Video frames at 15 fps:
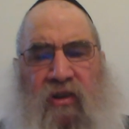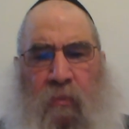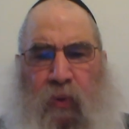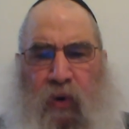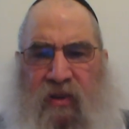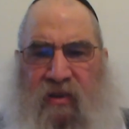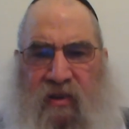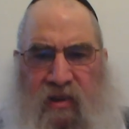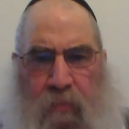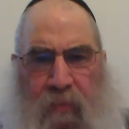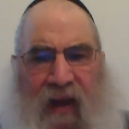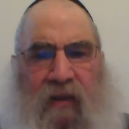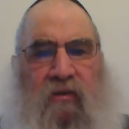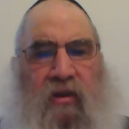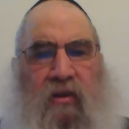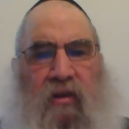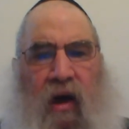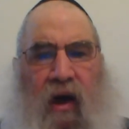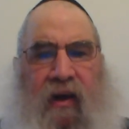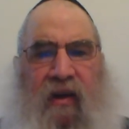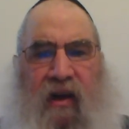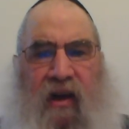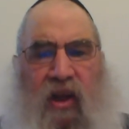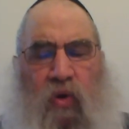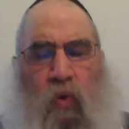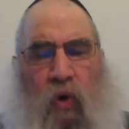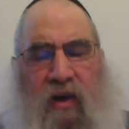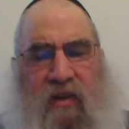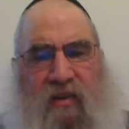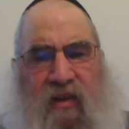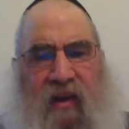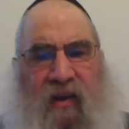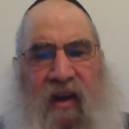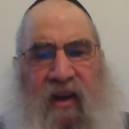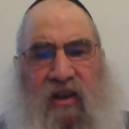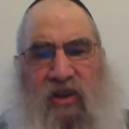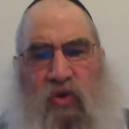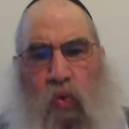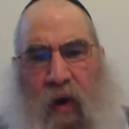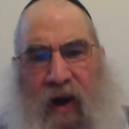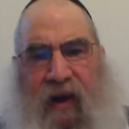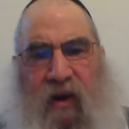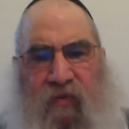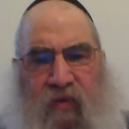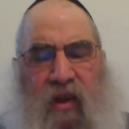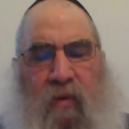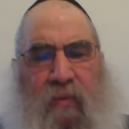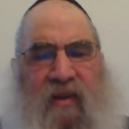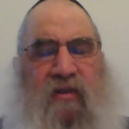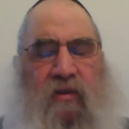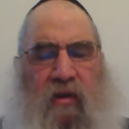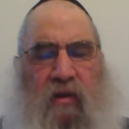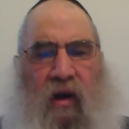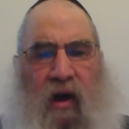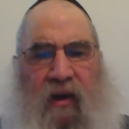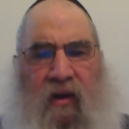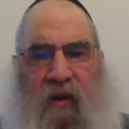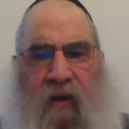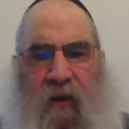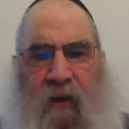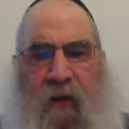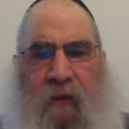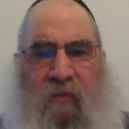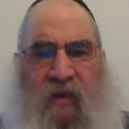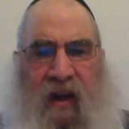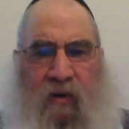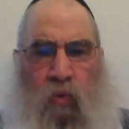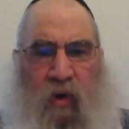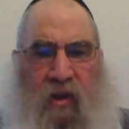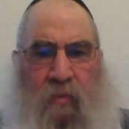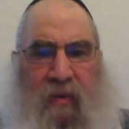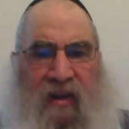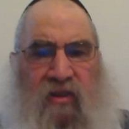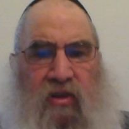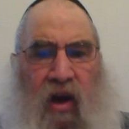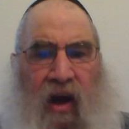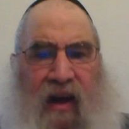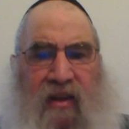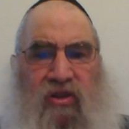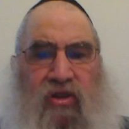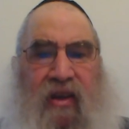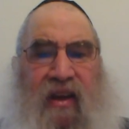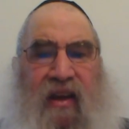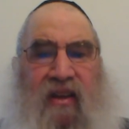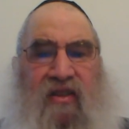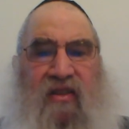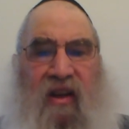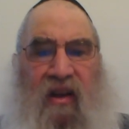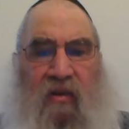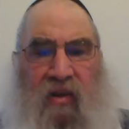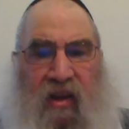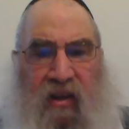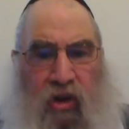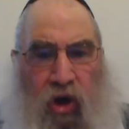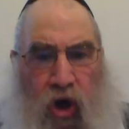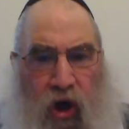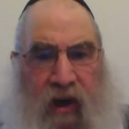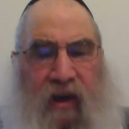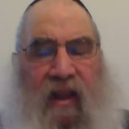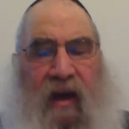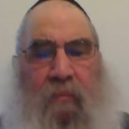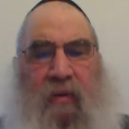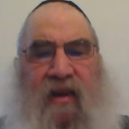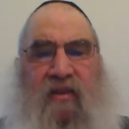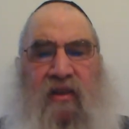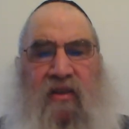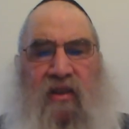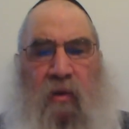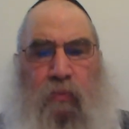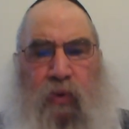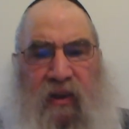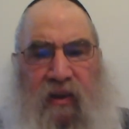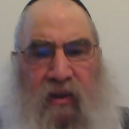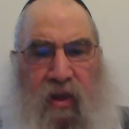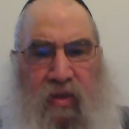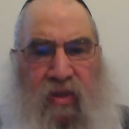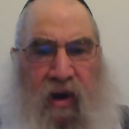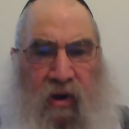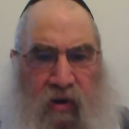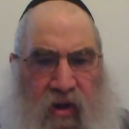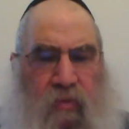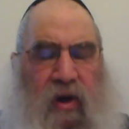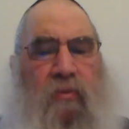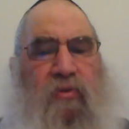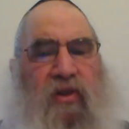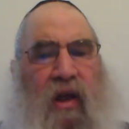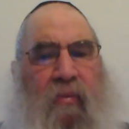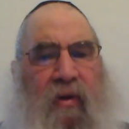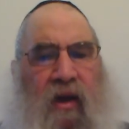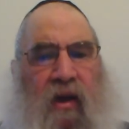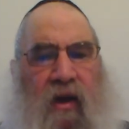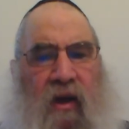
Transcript: the person's about to die, and he walks in and he's waiting for the mess to die. And when the mess dies, so he's in the oil mess, he's completely there and he becomes tummy.